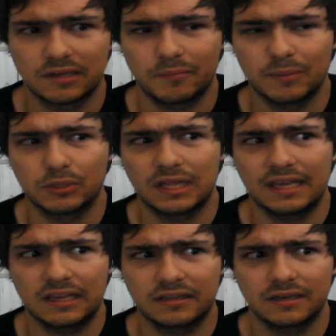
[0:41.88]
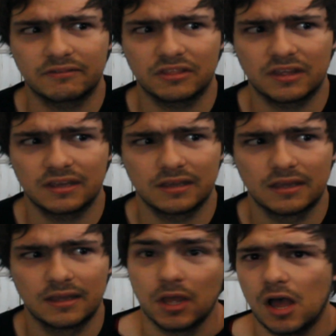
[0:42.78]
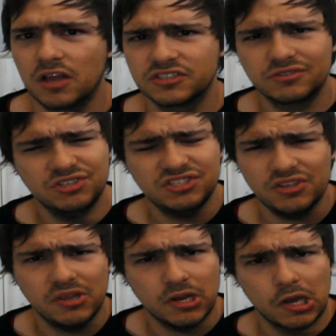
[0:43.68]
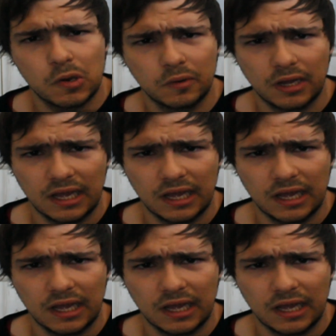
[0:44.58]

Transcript: lot of people like it, everything. Also, just so you know,